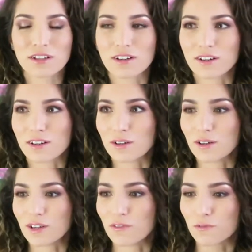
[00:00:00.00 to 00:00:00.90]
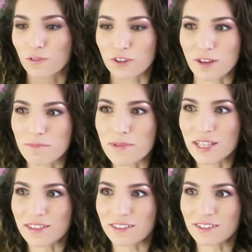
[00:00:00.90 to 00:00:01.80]
uh,
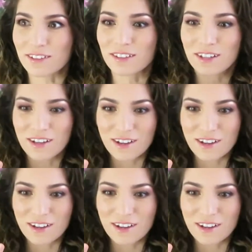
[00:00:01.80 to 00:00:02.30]
fundamental